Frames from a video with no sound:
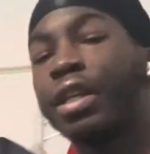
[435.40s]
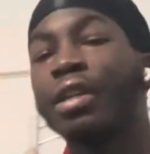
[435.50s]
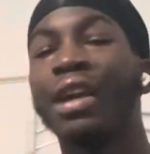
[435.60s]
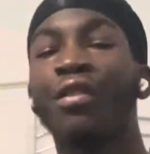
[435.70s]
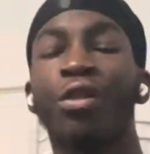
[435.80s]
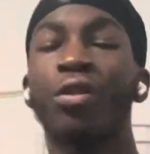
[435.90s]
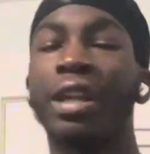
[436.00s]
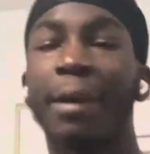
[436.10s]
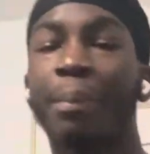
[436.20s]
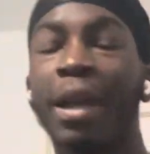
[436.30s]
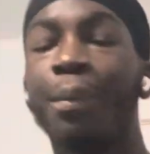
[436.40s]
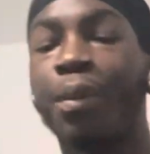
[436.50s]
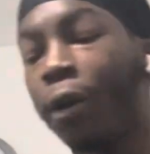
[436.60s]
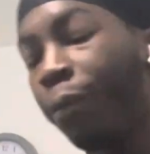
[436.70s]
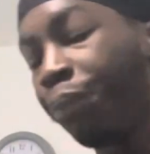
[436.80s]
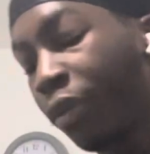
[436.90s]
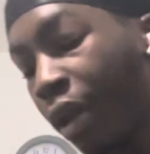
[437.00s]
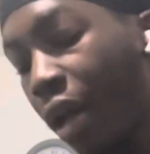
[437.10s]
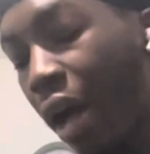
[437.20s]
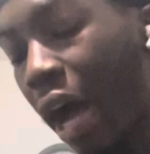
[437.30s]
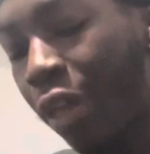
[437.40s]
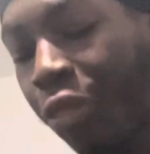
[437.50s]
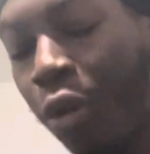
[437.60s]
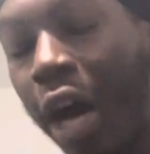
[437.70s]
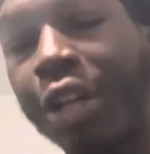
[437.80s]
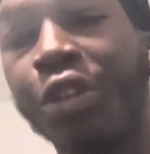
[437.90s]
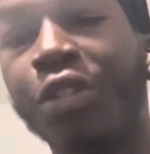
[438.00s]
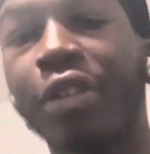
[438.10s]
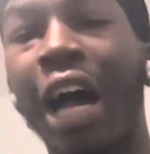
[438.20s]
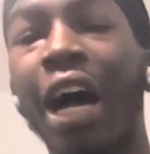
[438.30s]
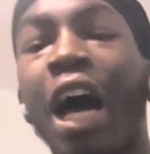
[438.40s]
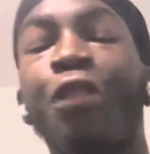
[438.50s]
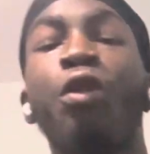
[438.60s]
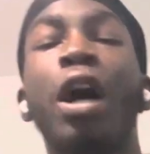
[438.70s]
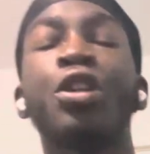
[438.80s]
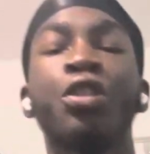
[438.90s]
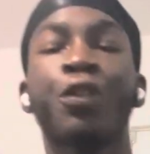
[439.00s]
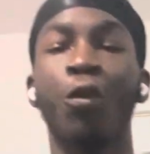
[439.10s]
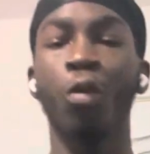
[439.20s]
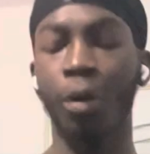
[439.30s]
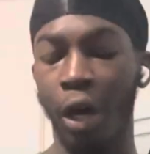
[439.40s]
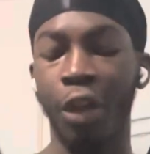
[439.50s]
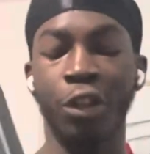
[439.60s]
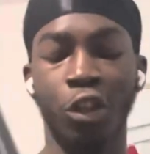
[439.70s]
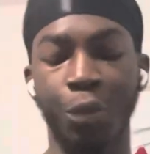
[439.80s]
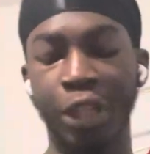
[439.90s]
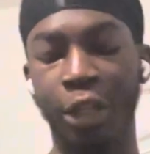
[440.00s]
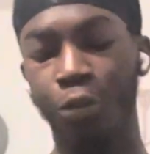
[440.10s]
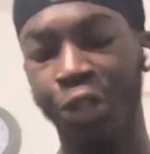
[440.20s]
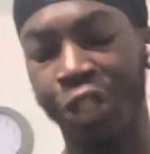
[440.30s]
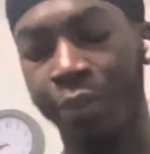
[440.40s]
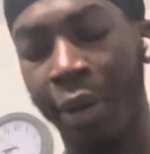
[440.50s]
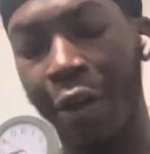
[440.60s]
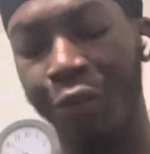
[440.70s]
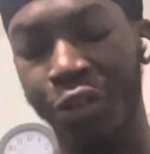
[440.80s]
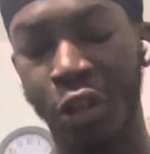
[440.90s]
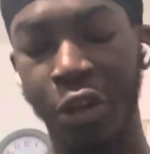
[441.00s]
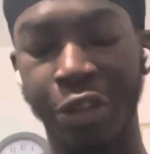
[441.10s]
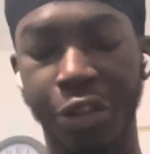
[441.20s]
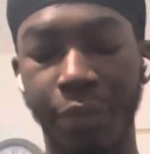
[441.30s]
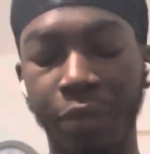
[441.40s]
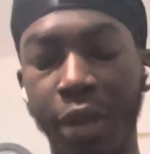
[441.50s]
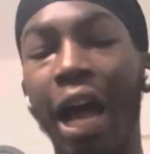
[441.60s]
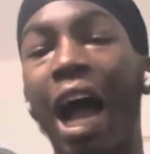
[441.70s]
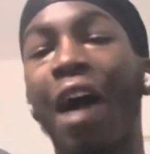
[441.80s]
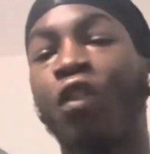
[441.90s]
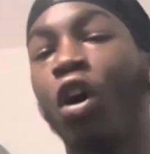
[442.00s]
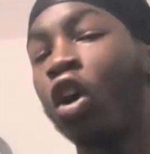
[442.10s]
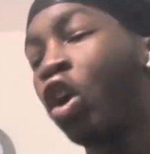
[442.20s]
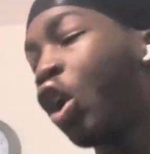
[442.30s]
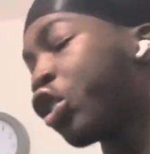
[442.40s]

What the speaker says: even though they're like paper, I thought I'd use this for one of my other subjects, which is maths, because I've got a lot of